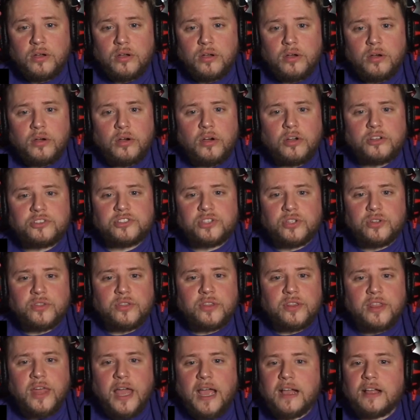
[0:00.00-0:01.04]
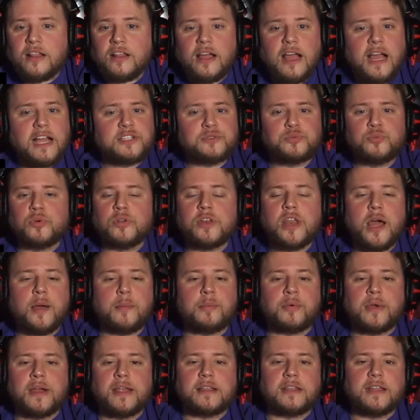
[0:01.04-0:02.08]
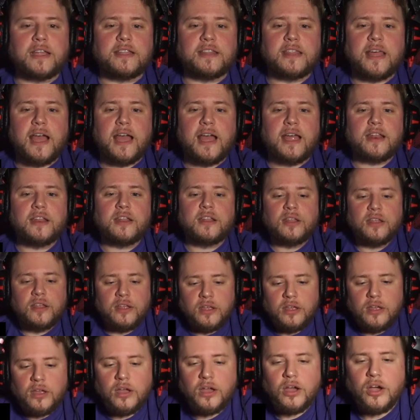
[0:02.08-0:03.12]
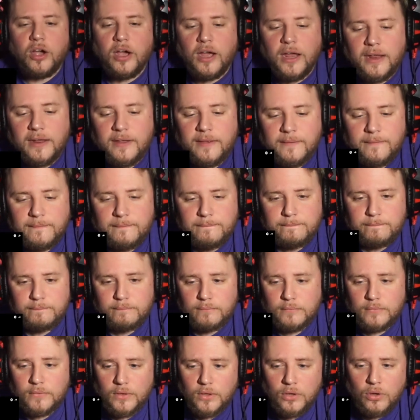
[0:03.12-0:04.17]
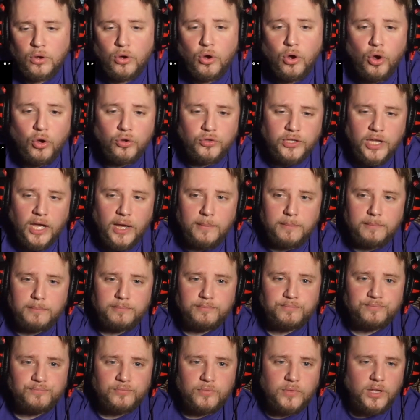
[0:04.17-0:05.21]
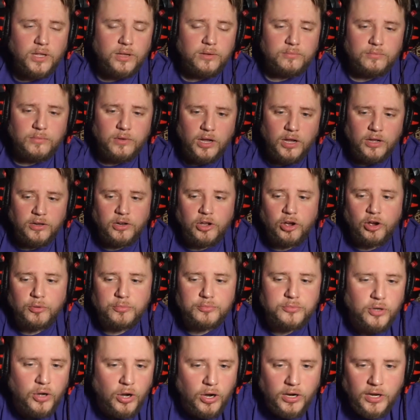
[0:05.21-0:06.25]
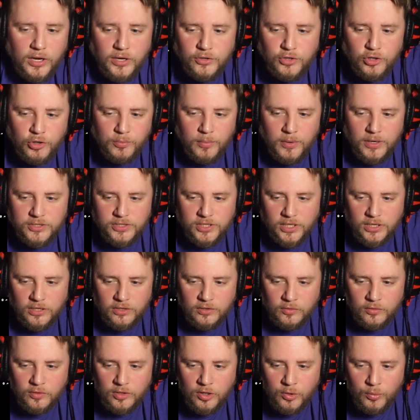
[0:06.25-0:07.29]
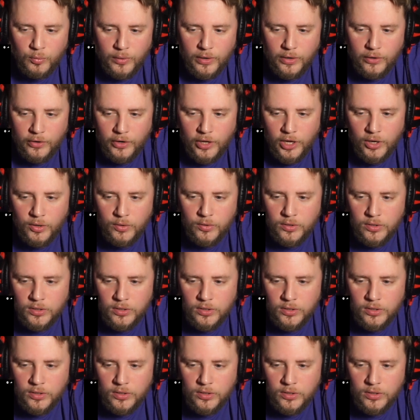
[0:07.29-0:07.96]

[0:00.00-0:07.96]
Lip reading: Also, that glass would not break like that. Alright. Hold up. I know I'm talking too much like a weirdo.